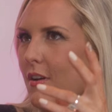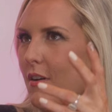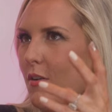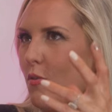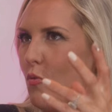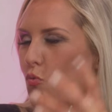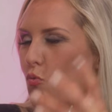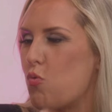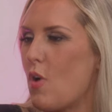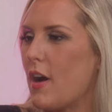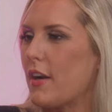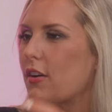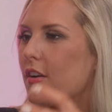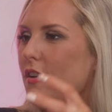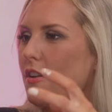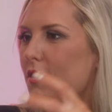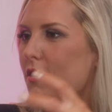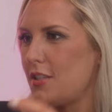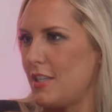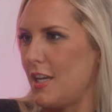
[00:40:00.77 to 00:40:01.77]
What are
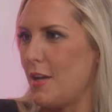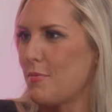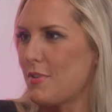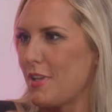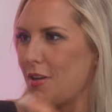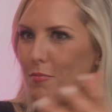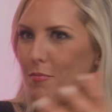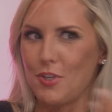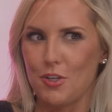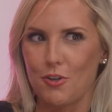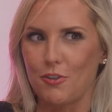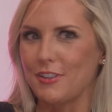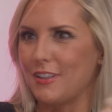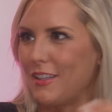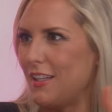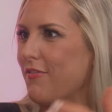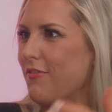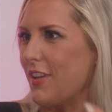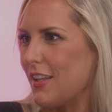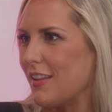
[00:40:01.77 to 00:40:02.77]
your tips? And I mean, you're
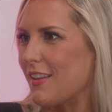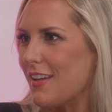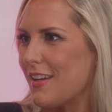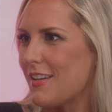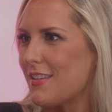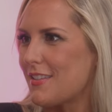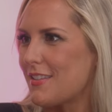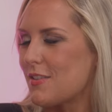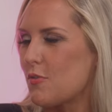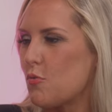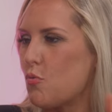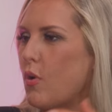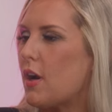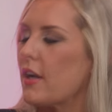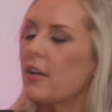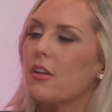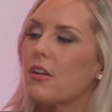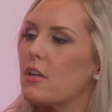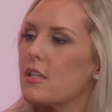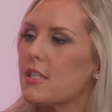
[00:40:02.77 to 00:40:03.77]
living this.
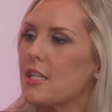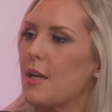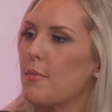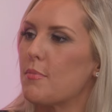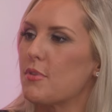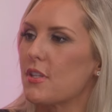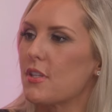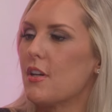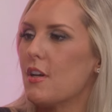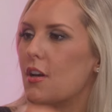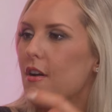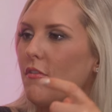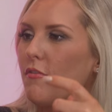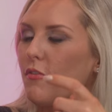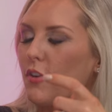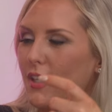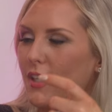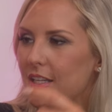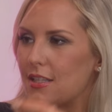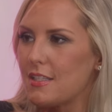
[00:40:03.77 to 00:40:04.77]
What are your tips
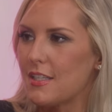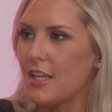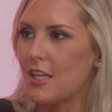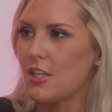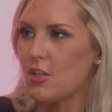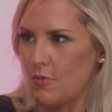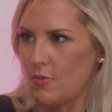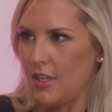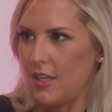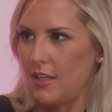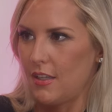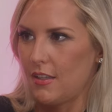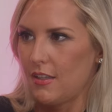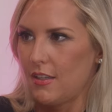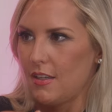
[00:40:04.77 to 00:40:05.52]
for continuing